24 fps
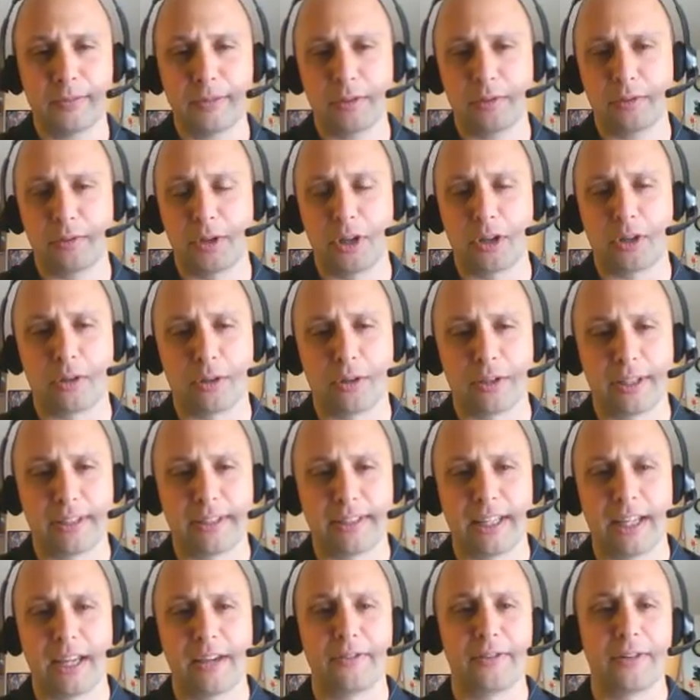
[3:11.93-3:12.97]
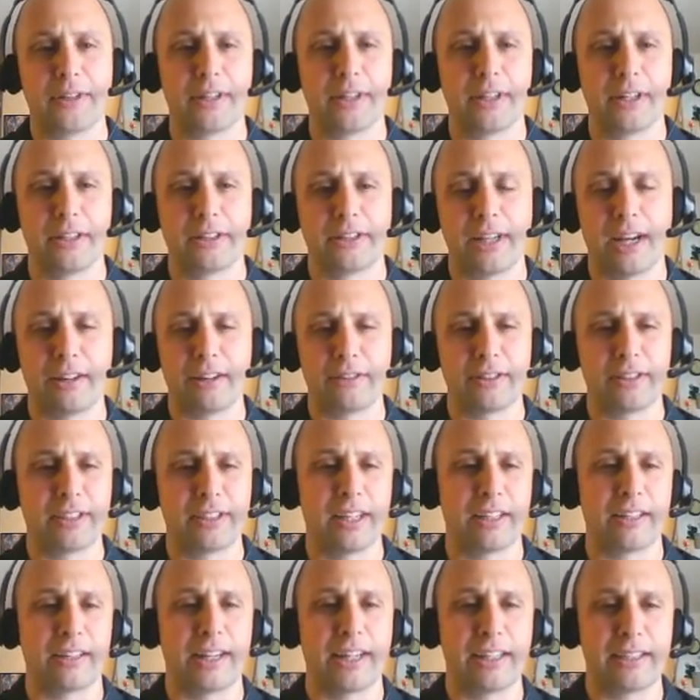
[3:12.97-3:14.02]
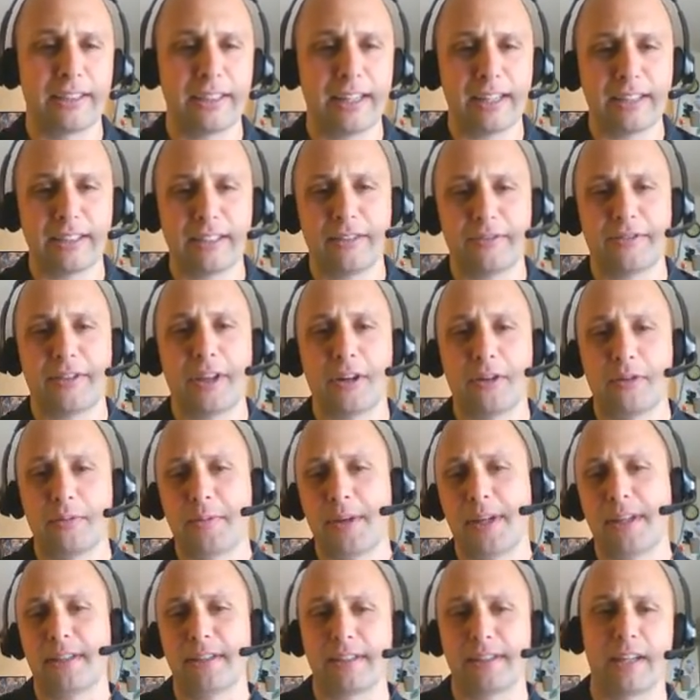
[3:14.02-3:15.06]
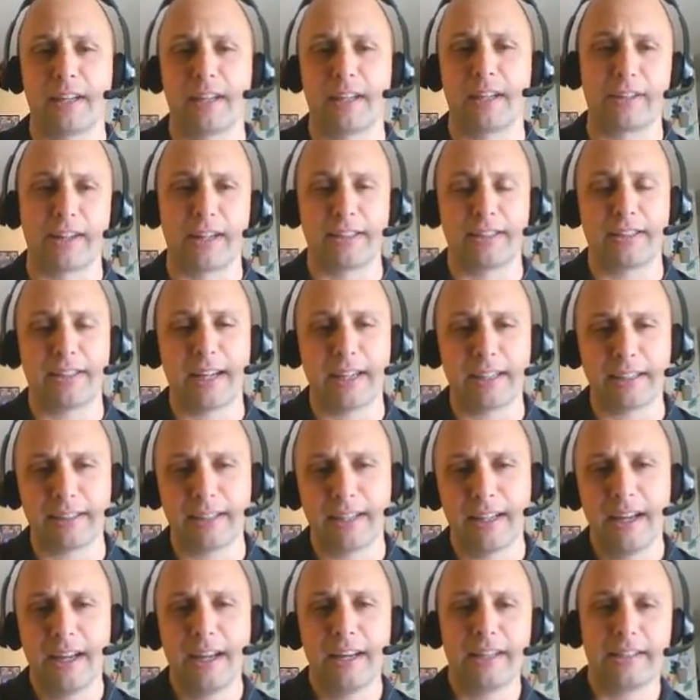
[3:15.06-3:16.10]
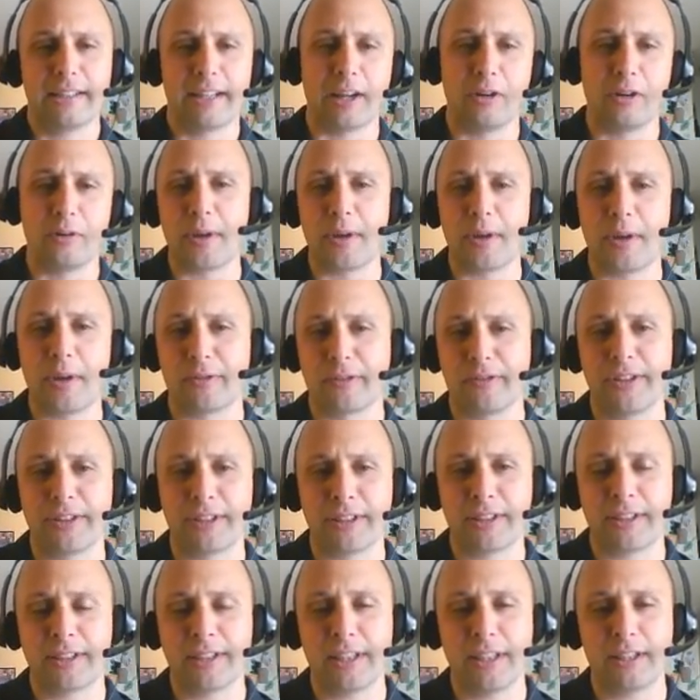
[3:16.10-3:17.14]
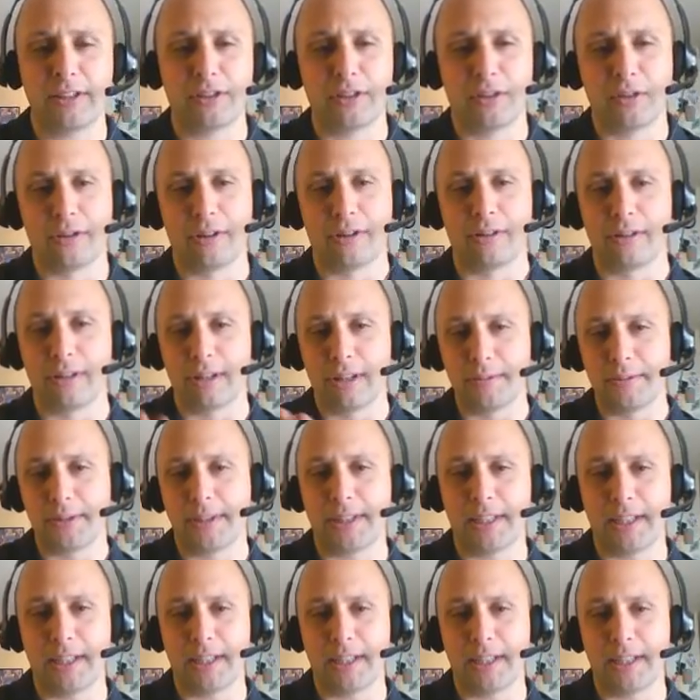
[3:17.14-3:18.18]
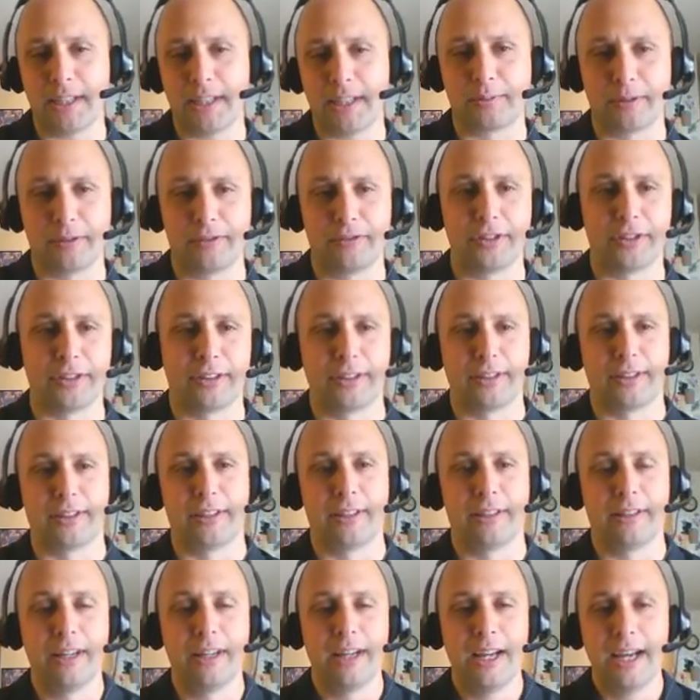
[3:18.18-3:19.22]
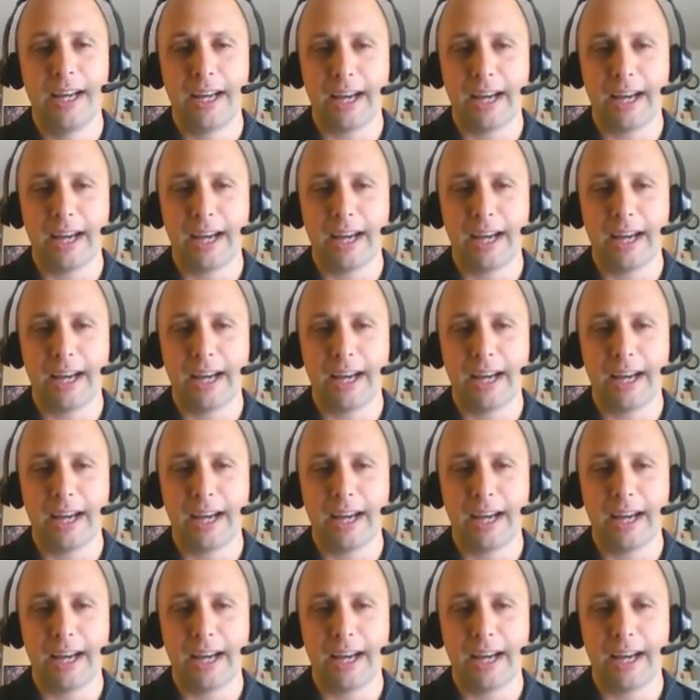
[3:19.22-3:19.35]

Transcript: what do you call it? As they give a child a standardized test. If they don't meet the standardized test, they don't meet proficiency, so they're limited English proficiency.